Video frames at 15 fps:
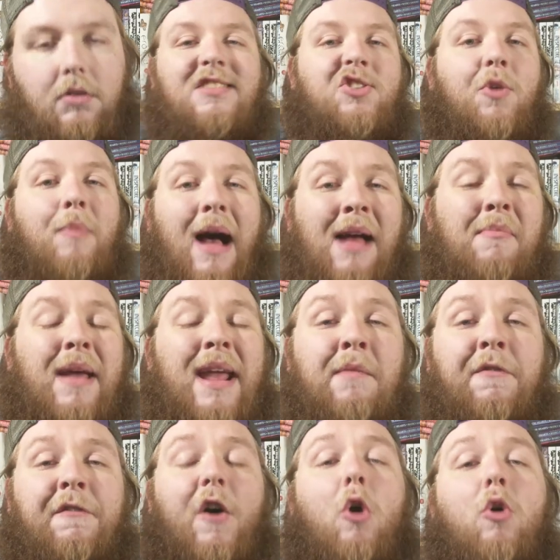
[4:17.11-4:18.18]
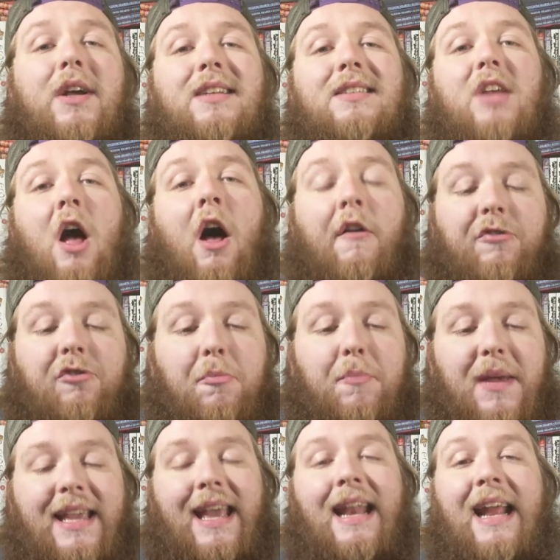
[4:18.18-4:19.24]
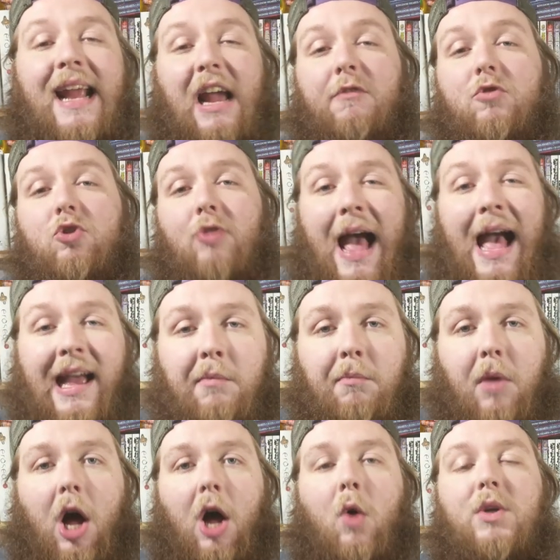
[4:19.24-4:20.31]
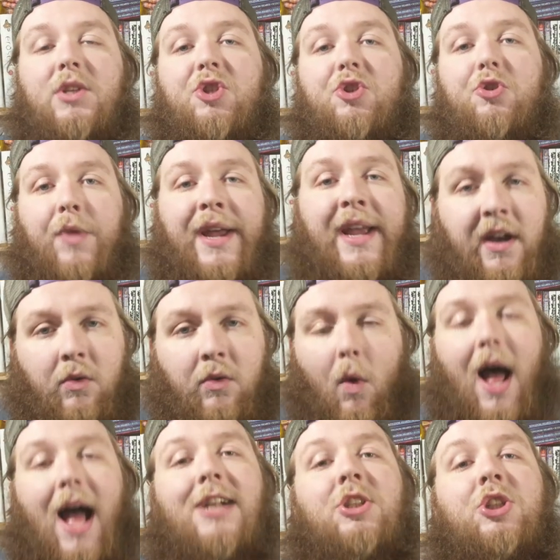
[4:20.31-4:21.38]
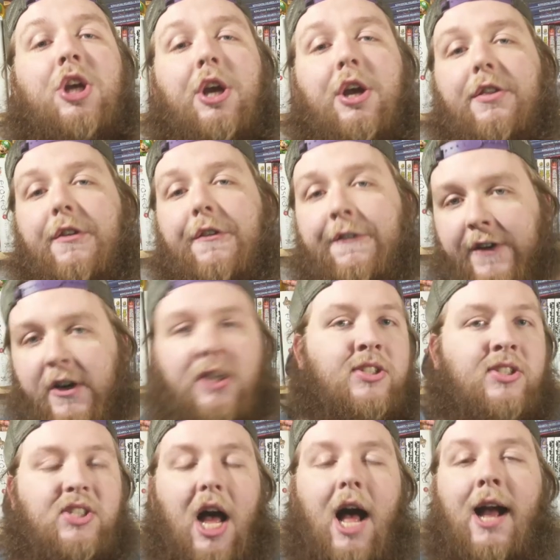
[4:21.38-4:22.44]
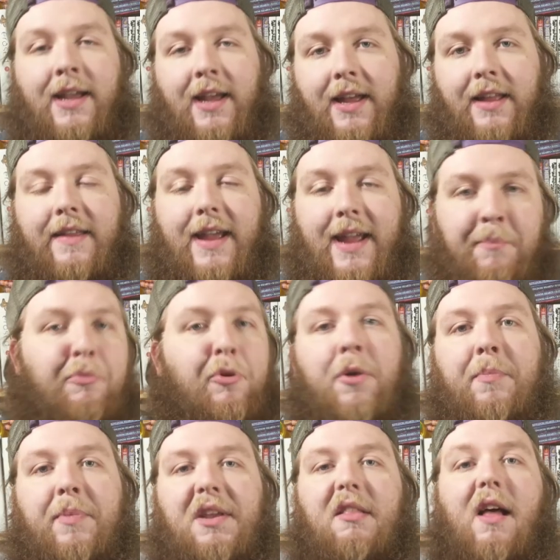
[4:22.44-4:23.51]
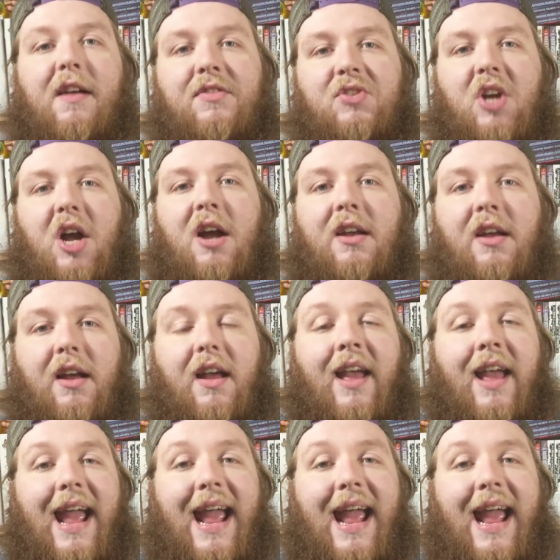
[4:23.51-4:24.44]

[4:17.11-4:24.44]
So my main focus of the beginning of Dragon Ball was to read and watch the first saga, the Emperor Pilaf saga,